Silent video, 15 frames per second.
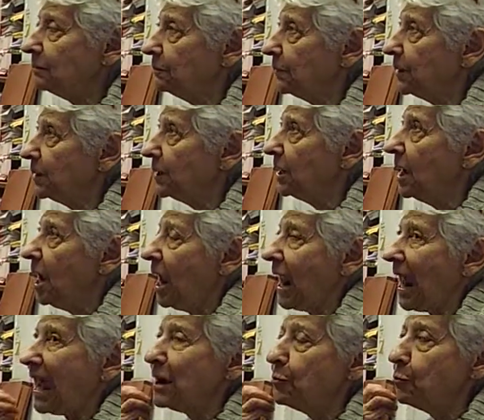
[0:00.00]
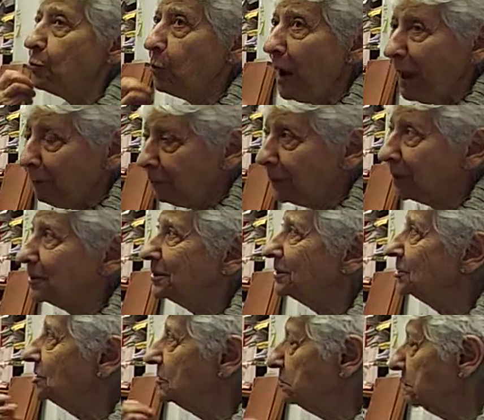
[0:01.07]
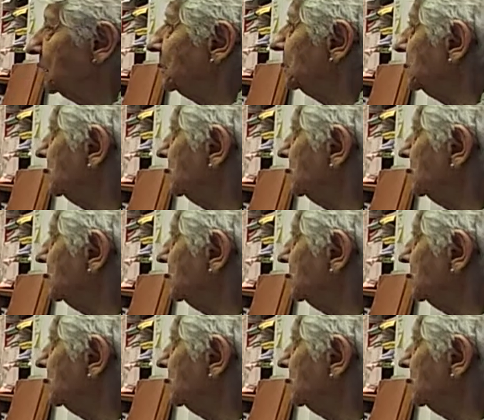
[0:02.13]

be a weapon to build